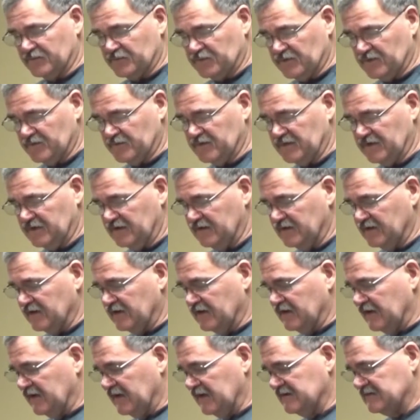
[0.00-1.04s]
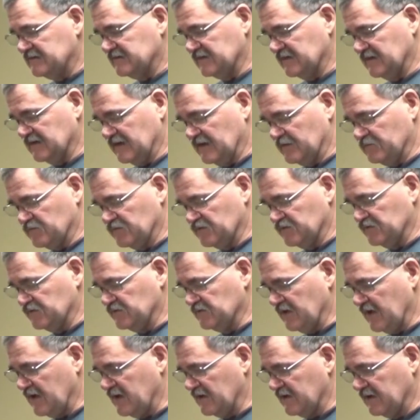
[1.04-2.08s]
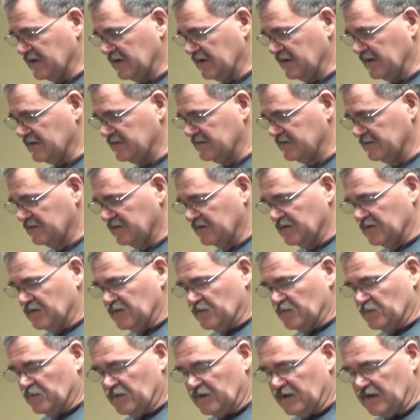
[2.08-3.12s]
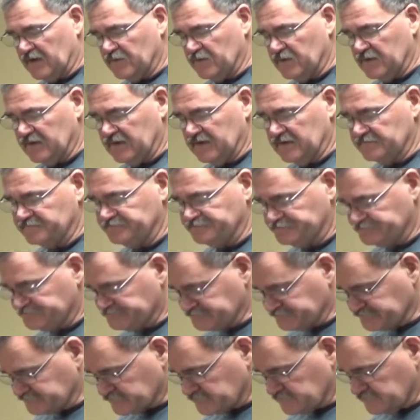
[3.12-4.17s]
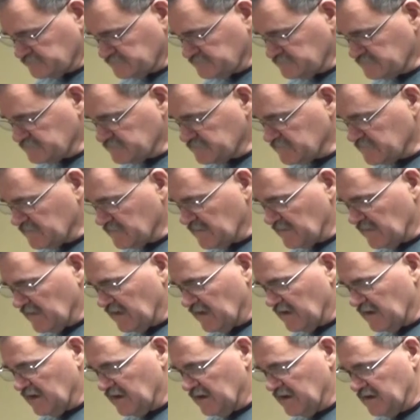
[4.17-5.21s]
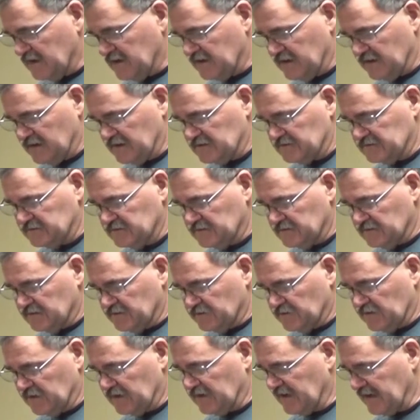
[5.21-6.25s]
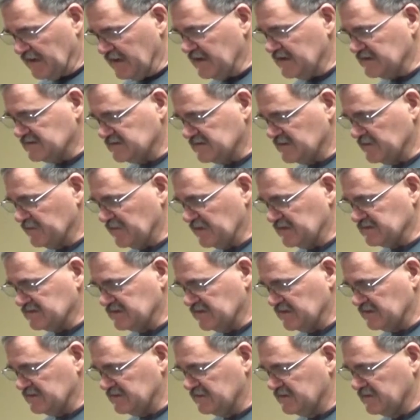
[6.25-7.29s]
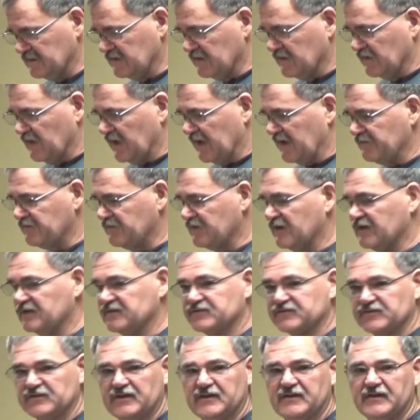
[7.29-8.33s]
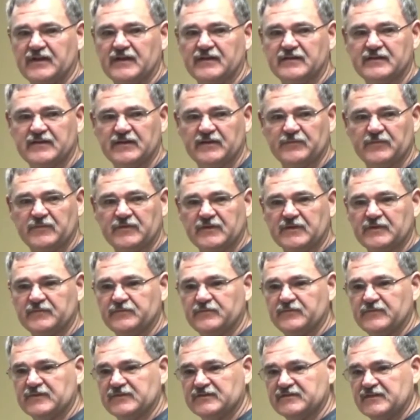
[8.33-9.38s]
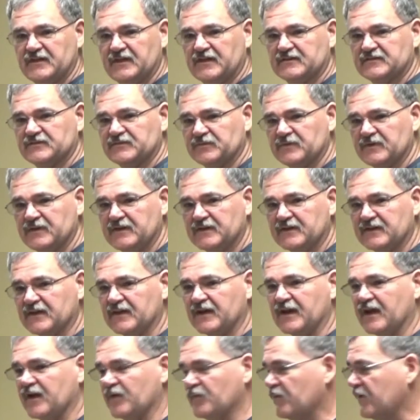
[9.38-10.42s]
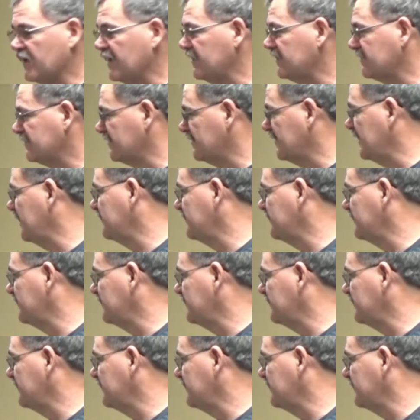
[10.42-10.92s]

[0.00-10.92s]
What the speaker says: he said, I'm going to do a heart cath. Well, I went in, and, I asked him, I said, I've got shutdown coming up this next week. Can I wait till